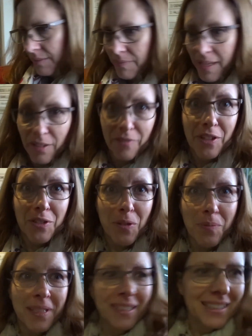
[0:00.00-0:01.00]
the elevator's
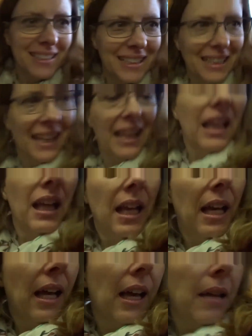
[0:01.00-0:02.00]
opening.
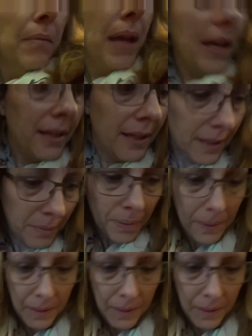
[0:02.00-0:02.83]
I am headed up